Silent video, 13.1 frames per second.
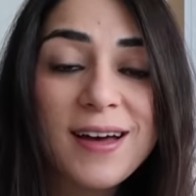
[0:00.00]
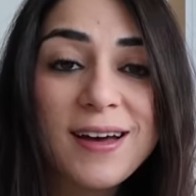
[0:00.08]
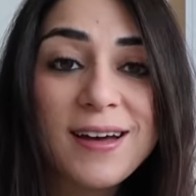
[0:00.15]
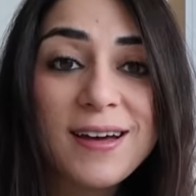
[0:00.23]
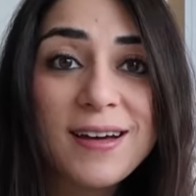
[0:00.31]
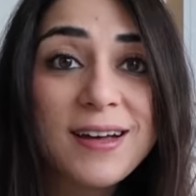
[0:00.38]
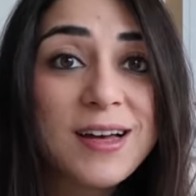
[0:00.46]

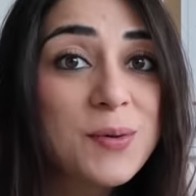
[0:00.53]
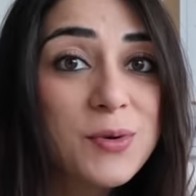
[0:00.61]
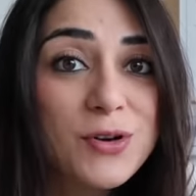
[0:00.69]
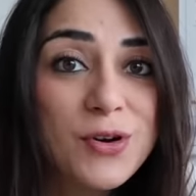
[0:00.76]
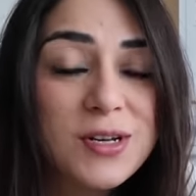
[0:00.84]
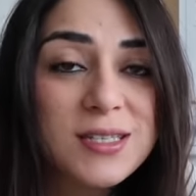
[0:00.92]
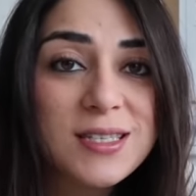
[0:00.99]
uh, come
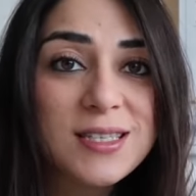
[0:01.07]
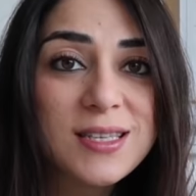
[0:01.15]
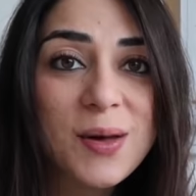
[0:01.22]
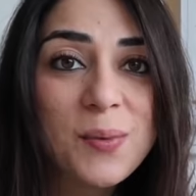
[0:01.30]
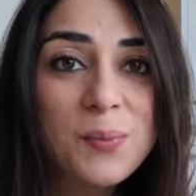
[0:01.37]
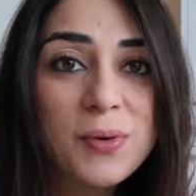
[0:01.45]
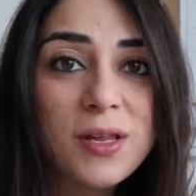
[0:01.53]
across this
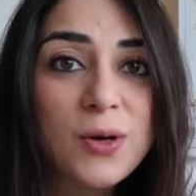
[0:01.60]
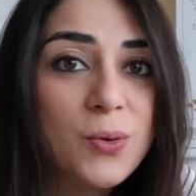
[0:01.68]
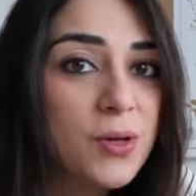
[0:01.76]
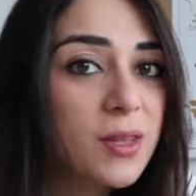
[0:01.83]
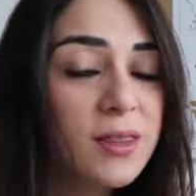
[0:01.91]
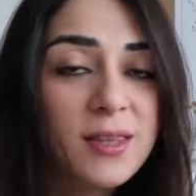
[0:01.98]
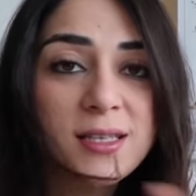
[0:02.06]
company
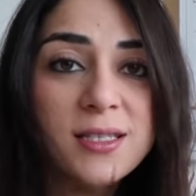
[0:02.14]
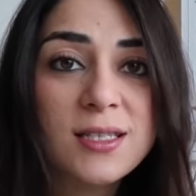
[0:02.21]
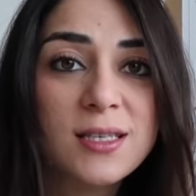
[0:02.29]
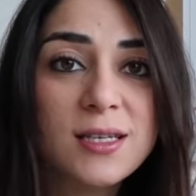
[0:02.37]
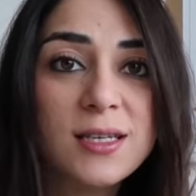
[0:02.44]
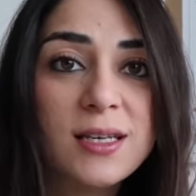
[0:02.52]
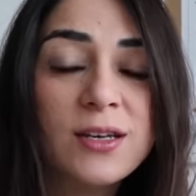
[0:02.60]
with this
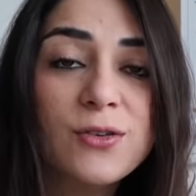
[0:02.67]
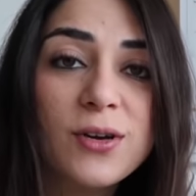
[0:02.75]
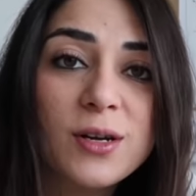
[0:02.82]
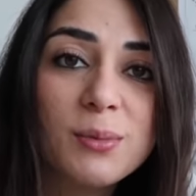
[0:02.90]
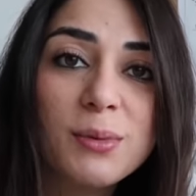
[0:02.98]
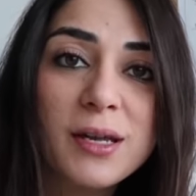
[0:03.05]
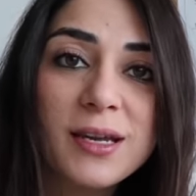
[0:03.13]

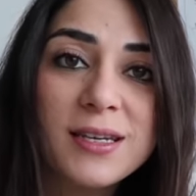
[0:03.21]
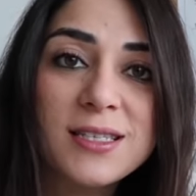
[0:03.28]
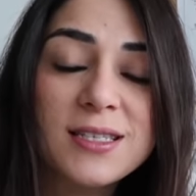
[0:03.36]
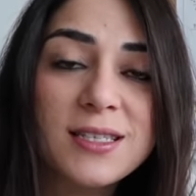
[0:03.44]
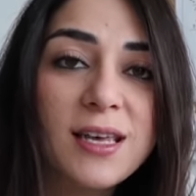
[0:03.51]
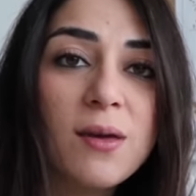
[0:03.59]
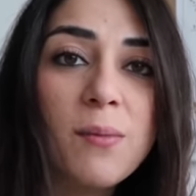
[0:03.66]
incredibly
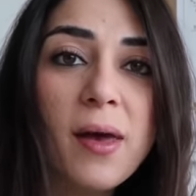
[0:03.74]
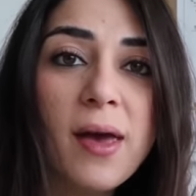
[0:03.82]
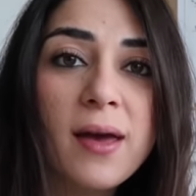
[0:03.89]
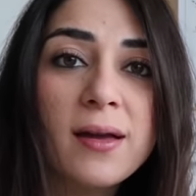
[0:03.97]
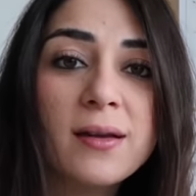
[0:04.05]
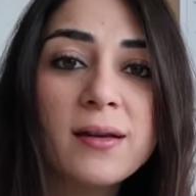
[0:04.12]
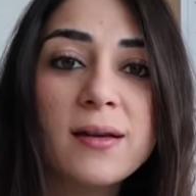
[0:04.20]
nice team
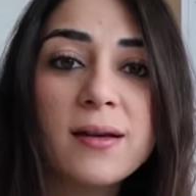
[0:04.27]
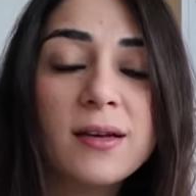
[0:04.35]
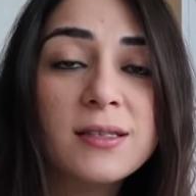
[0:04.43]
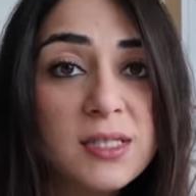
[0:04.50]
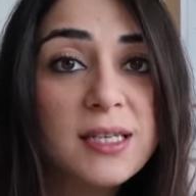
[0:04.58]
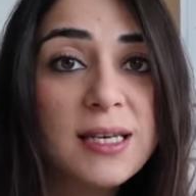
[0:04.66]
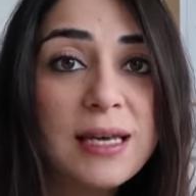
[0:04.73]
and
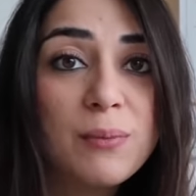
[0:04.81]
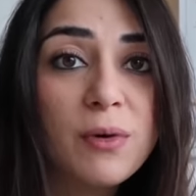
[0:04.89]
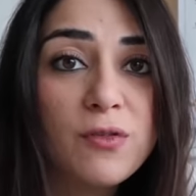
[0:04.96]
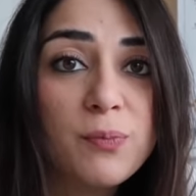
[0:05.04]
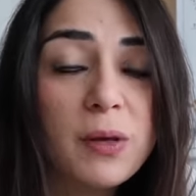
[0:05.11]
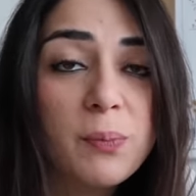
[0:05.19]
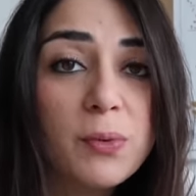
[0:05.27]
a team
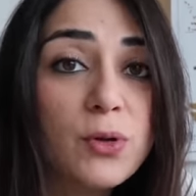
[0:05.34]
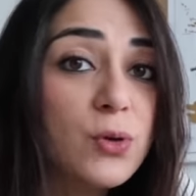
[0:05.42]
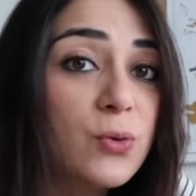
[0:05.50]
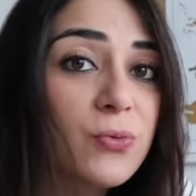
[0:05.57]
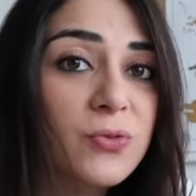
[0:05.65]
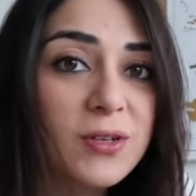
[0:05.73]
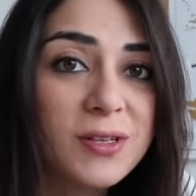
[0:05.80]
of people
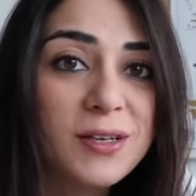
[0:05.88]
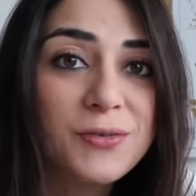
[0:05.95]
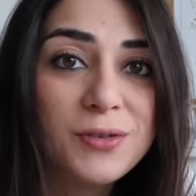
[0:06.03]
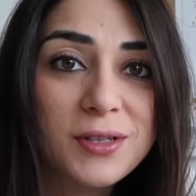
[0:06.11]
who really,